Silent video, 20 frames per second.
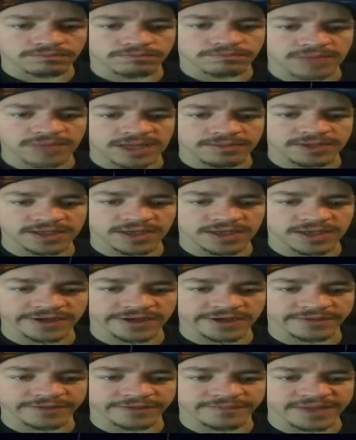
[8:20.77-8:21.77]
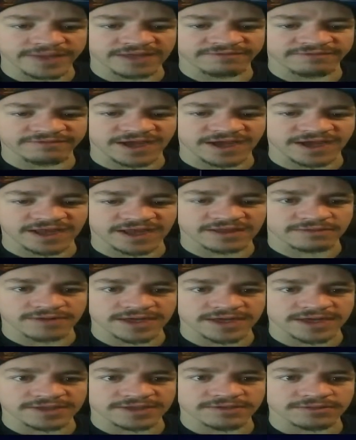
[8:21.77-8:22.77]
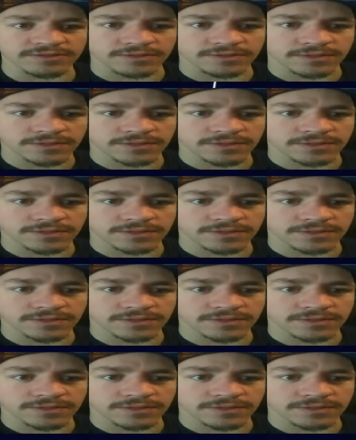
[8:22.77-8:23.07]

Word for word: Maybe I could pick if I had the right tool.